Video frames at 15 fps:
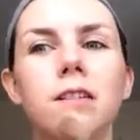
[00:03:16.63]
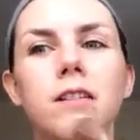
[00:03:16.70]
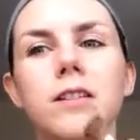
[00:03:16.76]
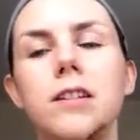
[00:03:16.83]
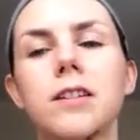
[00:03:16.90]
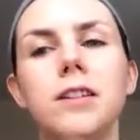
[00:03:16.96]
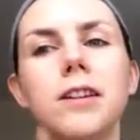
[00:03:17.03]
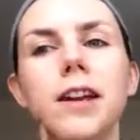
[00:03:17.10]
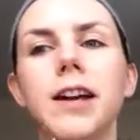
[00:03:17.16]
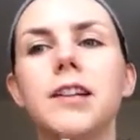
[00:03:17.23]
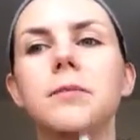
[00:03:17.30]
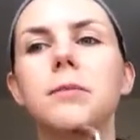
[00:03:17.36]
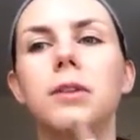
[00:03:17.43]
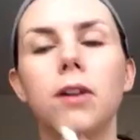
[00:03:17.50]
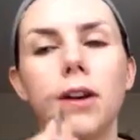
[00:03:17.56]
So you can
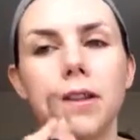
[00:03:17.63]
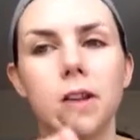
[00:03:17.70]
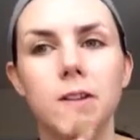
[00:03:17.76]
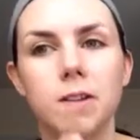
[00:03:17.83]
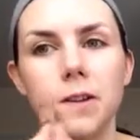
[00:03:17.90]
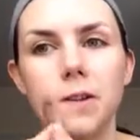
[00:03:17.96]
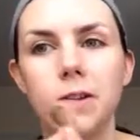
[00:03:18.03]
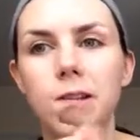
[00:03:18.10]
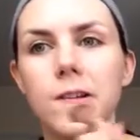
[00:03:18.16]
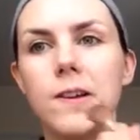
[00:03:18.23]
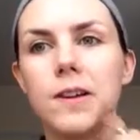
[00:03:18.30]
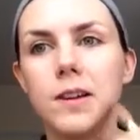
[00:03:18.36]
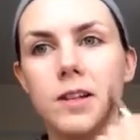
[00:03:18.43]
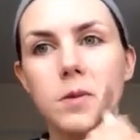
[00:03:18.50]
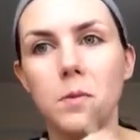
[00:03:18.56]
apply this
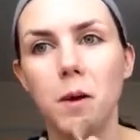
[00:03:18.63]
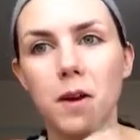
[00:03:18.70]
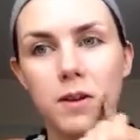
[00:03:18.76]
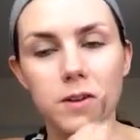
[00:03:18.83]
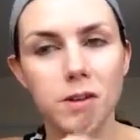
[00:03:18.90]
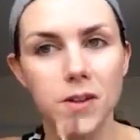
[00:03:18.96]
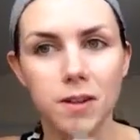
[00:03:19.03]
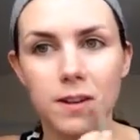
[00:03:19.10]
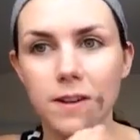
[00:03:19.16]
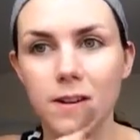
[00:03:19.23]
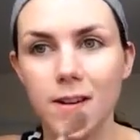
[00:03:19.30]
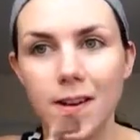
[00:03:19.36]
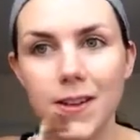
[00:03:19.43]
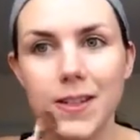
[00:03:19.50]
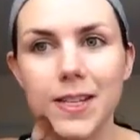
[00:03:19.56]
using a sponge,
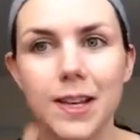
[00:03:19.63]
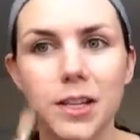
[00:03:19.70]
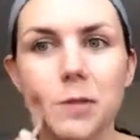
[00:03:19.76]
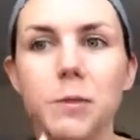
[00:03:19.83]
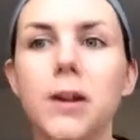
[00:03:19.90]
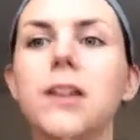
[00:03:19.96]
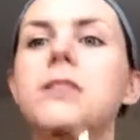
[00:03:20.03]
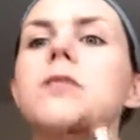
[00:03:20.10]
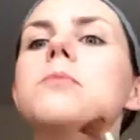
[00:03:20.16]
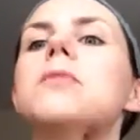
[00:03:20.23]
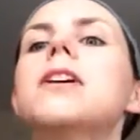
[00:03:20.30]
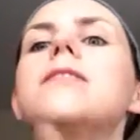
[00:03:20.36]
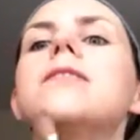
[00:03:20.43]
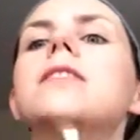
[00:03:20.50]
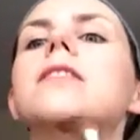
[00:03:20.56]
down to personal
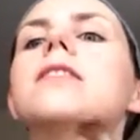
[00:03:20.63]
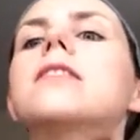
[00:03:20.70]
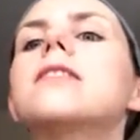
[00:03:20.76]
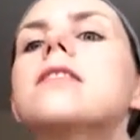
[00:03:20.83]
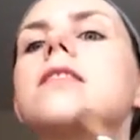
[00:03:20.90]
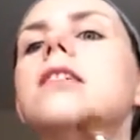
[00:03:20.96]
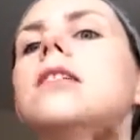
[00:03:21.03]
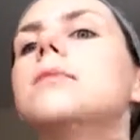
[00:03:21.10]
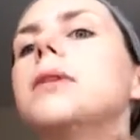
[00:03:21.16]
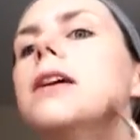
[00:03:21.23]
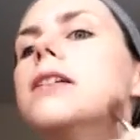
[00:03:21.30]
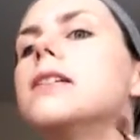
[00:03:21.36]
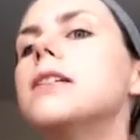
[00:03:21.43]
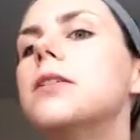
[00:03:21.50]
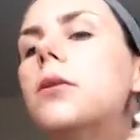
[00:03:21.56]
preference. I
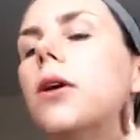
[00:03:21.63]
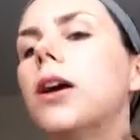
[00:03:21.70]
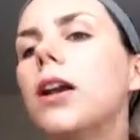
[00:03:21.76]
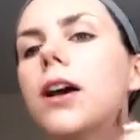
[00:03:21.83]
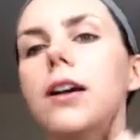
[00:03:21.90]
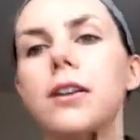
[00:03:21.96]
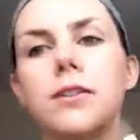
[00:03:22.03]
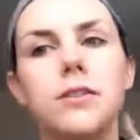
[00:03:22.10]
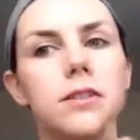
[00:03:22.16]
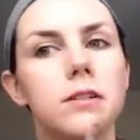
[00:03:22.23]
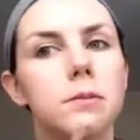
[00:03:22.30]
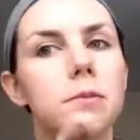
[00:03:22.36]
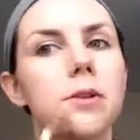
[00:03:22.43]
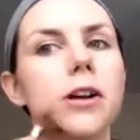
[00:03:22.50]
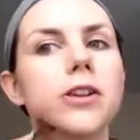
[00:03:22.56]
personally quite like using a
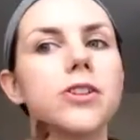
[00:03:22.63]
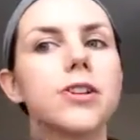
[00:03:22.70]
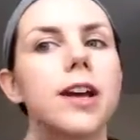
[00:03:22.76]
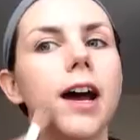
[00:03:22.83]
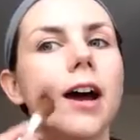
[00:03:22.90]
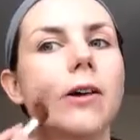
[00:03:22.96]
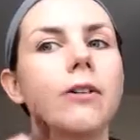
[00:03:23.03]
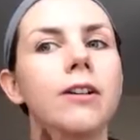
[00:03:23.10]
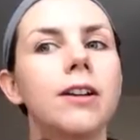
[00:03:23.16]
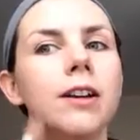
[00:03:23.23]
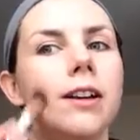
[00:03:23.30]
brush now.